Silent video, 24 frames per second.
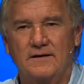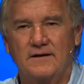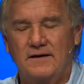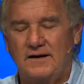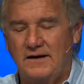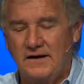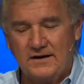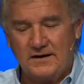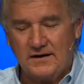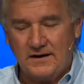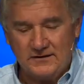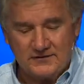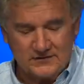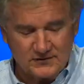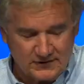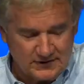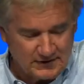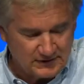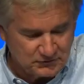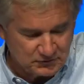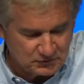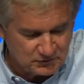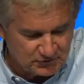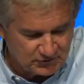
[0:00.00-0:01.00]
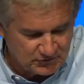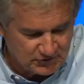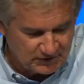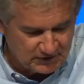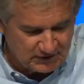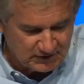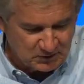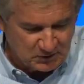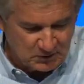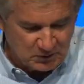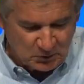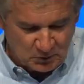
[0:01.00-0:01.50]
It's an
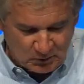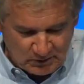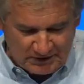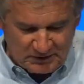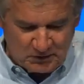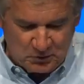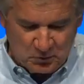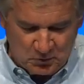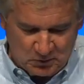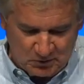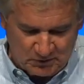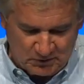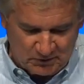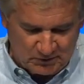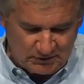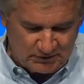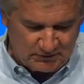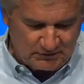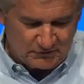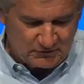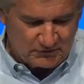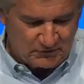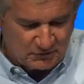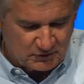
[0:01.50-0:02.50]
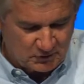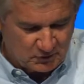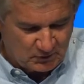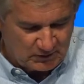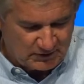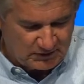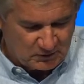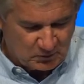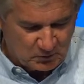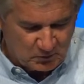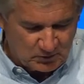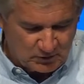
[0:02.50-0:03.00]
interesting Greek word. It's the
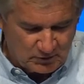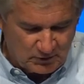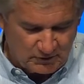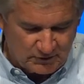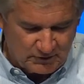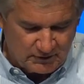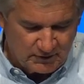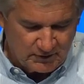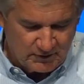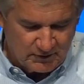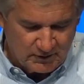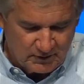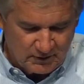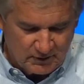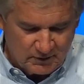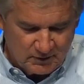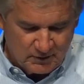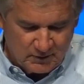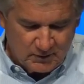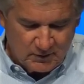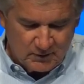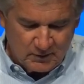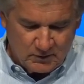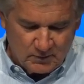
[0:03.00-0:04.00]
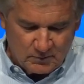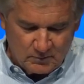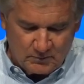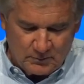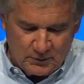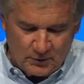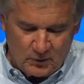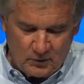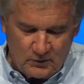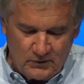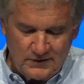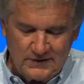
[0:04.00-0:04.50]
Greek word
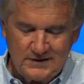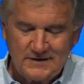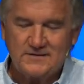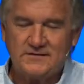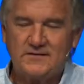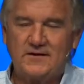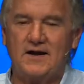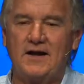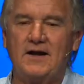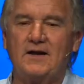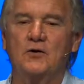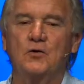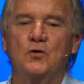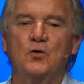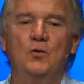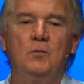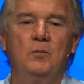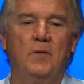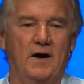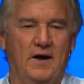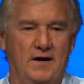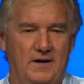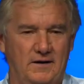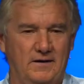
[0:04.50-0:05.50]
politeuma.